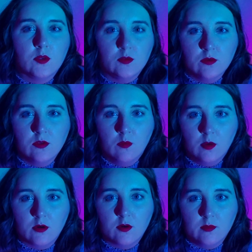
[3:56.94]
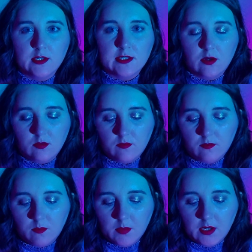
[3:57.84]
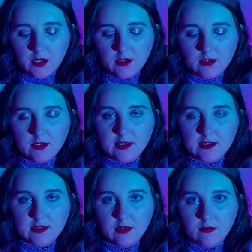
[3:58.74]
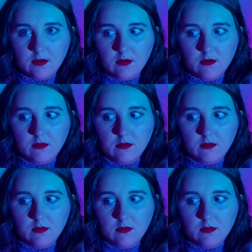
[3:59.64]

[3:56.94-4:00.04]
do a little work on myself, but that's nothing